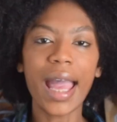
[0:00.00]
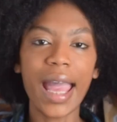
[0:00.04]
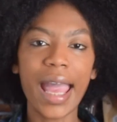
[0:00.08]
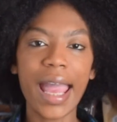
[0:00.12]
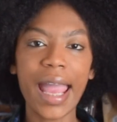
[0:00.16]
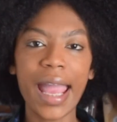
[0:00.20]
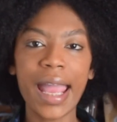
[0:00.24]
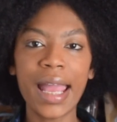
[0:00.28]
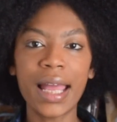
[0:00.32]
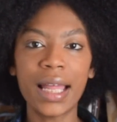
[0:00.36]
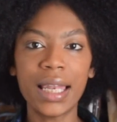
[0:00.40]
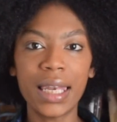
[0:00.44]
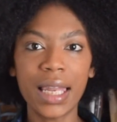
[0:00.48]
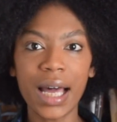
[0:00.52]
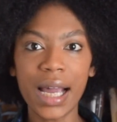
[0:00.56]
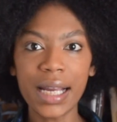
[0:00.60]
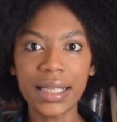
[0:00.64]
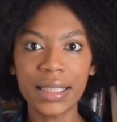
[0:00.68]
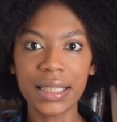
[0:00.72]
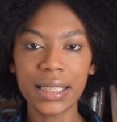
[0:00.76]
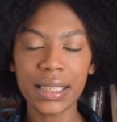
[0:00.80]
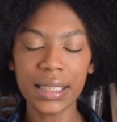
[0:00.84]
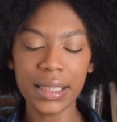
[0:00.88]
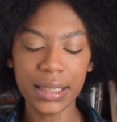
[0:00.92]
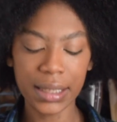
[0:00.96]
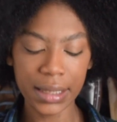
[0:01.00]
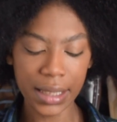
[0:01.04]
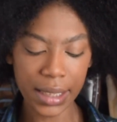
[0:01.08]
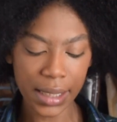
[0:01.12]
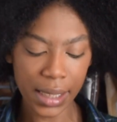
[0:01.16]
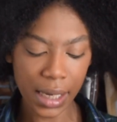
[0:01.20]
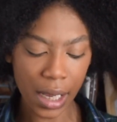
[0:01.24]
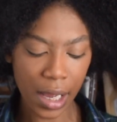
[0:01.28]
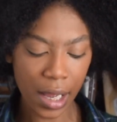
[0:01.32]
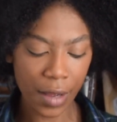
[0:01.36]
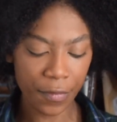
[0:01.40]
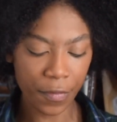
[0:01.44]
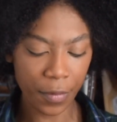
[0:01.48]
a lighter
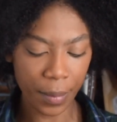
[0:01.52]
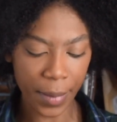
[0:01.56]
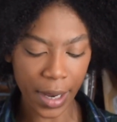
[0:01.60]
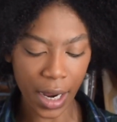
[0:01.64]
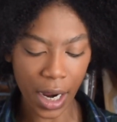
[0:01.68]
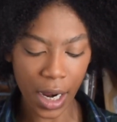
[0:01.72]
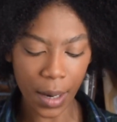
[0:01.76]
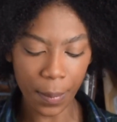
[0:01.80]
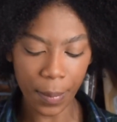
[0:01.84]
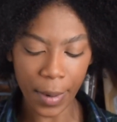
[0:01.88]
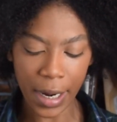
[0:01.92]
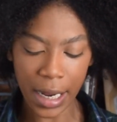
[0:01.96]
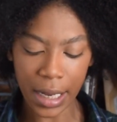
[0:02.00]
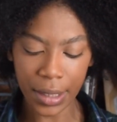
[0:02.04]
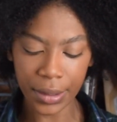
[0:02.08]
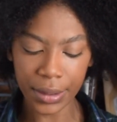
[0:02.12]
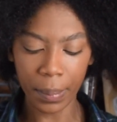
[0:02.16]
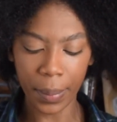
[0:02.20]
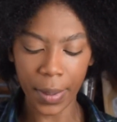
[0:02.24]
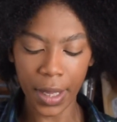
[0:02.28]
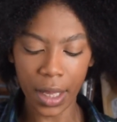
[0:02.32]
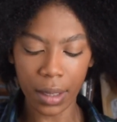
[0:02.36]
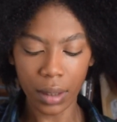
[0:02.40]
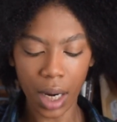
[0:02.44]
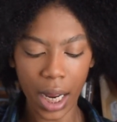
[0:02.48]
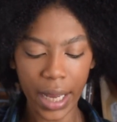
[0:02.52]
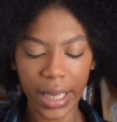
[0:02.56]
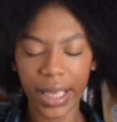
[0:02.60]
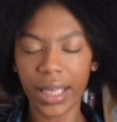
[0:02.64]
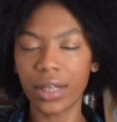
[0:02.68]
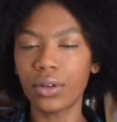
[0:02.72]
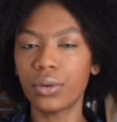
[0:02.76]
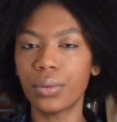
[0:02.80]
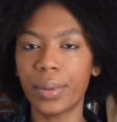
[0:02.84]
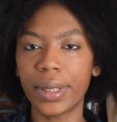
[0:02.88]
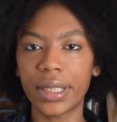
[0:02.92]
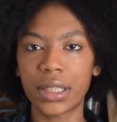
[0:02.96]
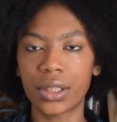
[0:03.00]
concealer for my eyebrows, but I
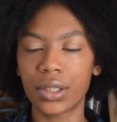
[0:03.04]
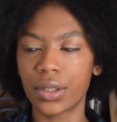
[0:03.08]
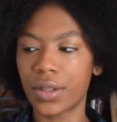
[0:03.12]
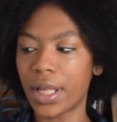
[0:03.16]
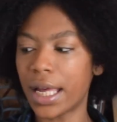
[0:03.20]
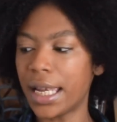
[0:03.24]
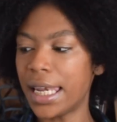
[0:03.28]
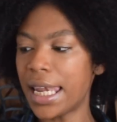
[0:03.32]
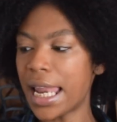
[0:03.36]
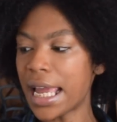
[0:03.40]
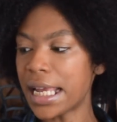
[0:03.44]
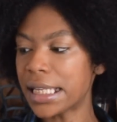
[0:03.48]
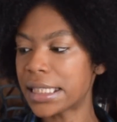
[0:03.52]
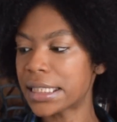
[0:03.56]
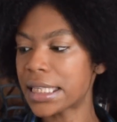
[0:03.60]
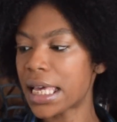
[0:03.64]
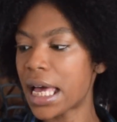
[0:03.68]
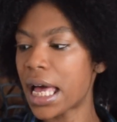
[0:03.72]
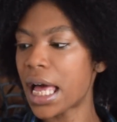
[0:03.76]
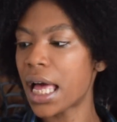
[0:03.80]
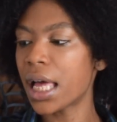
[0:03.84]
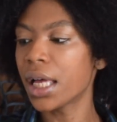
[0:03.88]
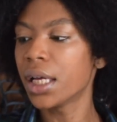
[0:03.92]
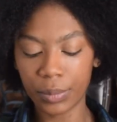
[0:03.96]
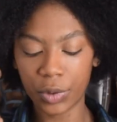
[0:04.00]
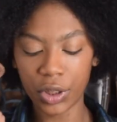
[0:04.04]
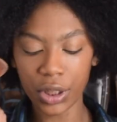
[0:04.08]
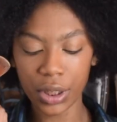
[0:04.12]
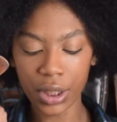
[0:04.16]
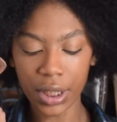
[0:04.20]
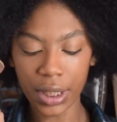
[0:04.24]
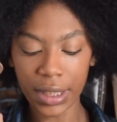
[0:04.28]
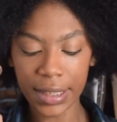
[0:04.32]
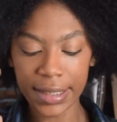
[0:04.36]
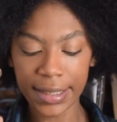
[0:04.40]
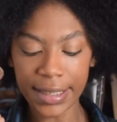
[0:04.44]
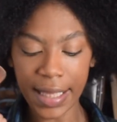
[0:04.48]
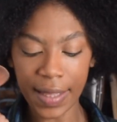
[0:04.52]
can always do that later. I'm just
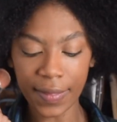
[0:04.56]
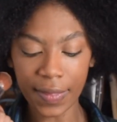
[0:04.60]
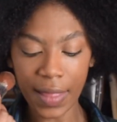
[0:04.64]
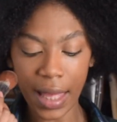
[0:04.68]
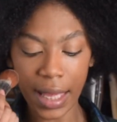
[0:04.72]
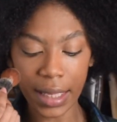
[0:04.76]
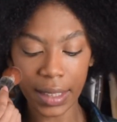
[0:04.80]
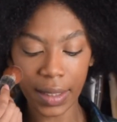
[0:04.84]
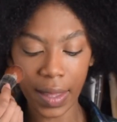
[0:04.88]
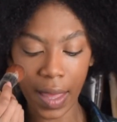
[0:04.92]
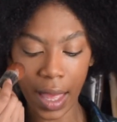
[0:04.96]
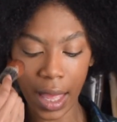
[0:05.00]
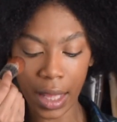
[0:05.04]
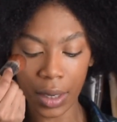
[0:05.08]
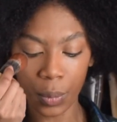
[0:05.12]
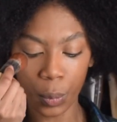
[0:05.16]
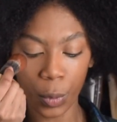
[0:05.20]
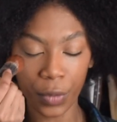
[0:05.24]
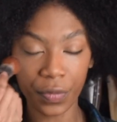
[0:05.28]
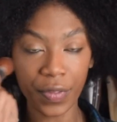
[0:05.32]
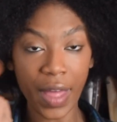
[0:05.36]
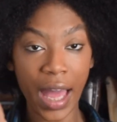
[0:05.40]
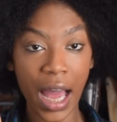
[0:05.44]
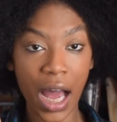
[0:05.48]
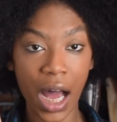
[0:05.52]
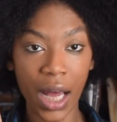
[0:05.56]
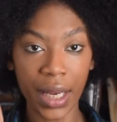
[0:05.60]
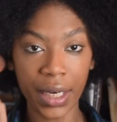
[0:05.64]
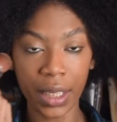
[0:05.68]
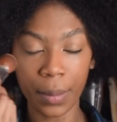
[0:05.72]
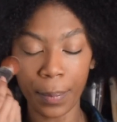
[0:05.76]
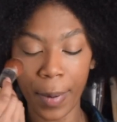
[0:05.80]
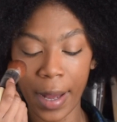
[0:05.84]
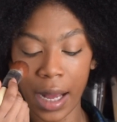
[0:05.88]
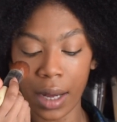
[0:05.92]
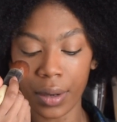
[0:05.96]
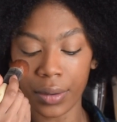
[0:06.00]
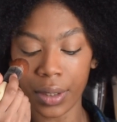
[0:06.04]
going to set that again with that honey
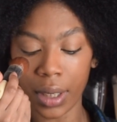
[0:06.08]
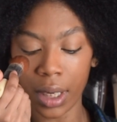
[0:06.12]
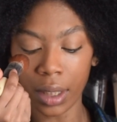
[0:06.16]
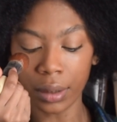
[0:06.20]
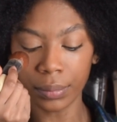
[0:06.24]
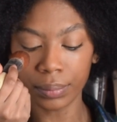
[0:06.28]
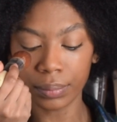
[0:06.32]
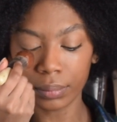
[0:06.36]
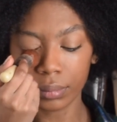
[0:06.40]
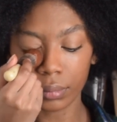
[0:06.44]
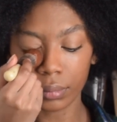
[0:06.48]
powder.